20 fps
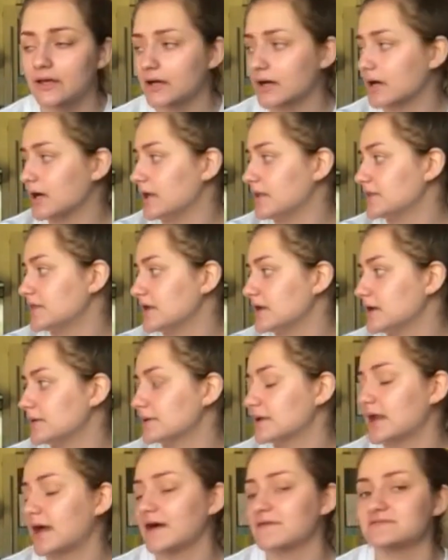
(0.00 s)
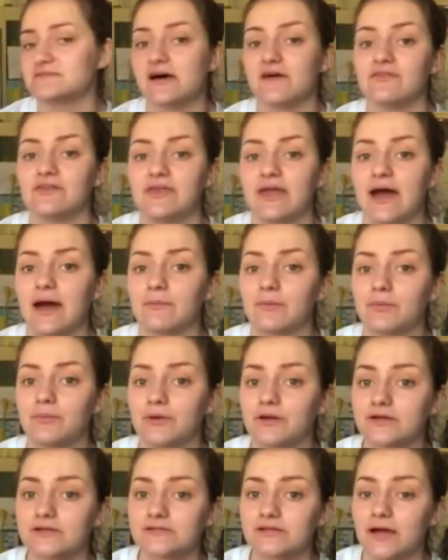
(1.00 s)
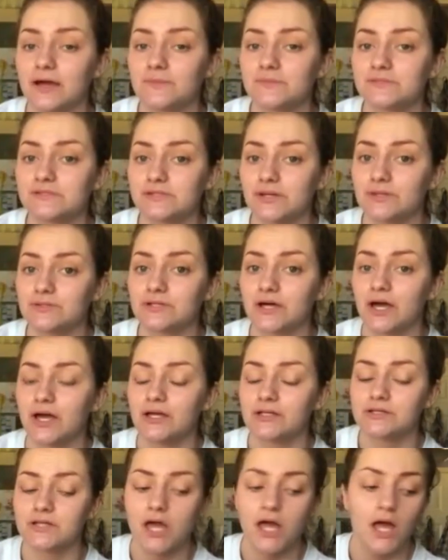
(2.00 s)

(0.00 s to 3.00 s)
I think I'm gonna have to have a nap because I'm so tired.